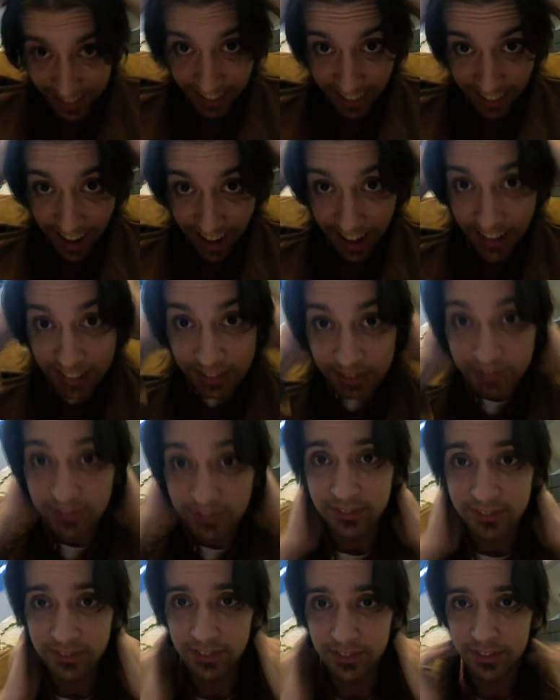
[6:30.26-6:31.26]
lot.
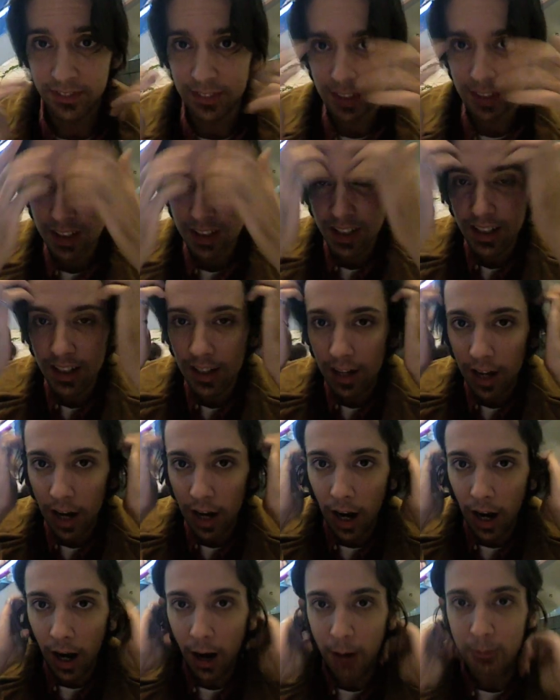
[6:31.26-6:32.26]

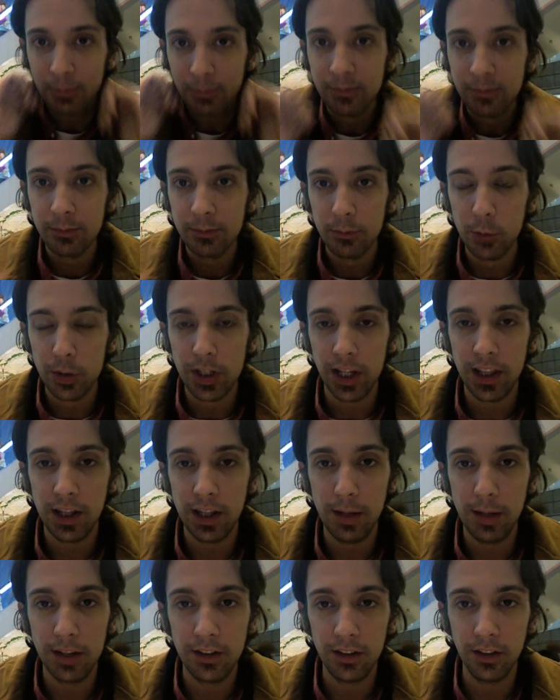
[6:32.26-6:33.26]
Uh, which I
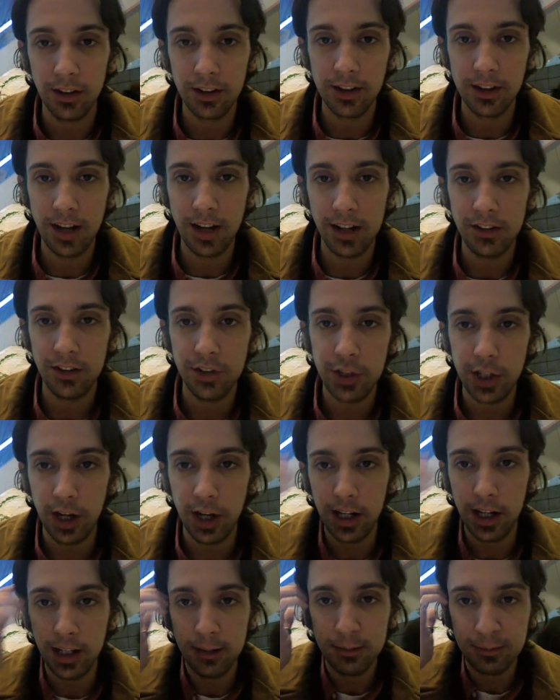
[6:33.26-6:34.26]
think makes it look nice and
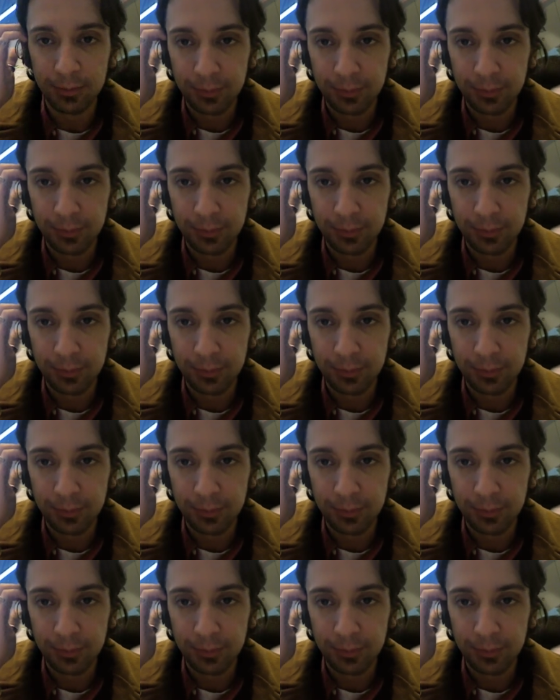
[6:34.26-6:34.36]
shiny.